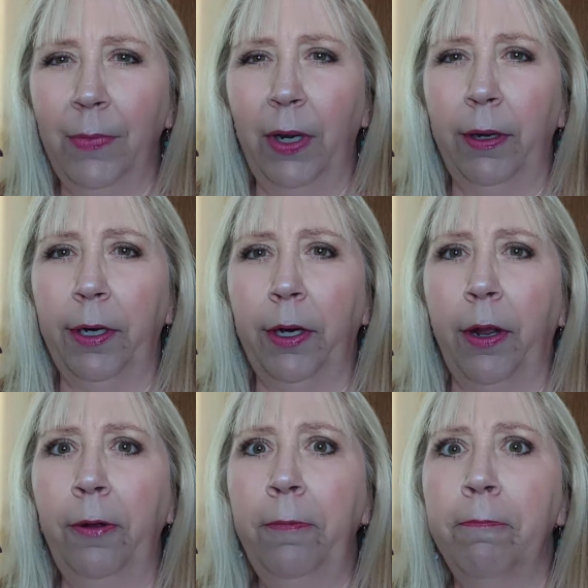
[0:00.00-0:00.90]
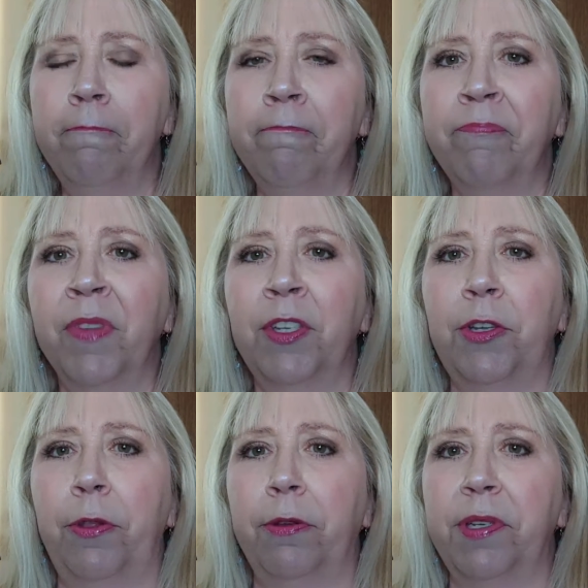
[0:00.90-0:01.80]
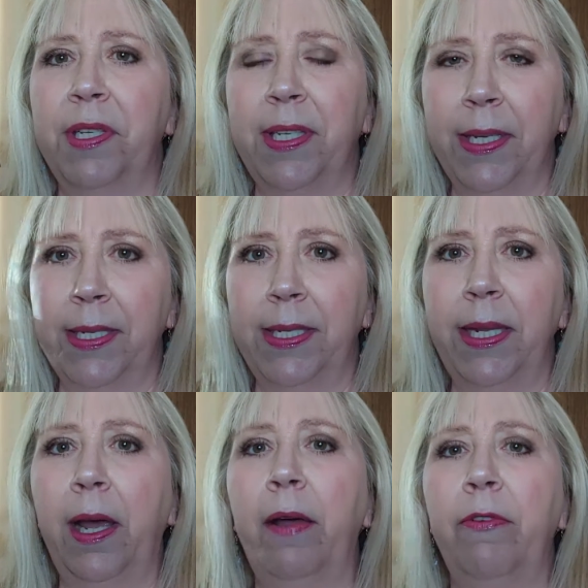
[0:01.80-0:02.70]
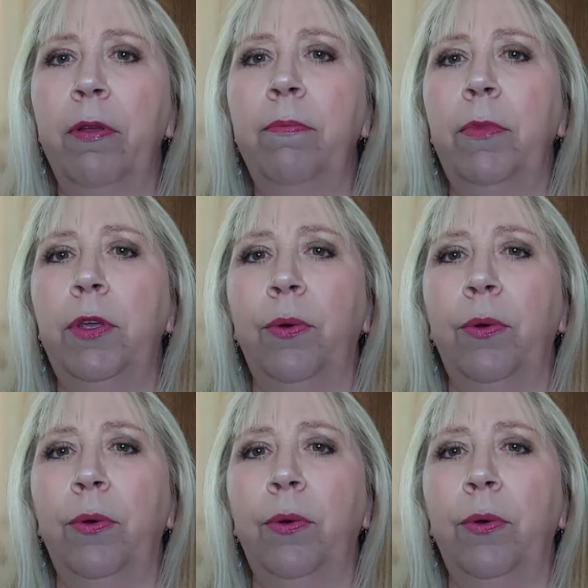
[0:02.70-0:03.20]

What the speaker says: There you go. So there's 60 of them.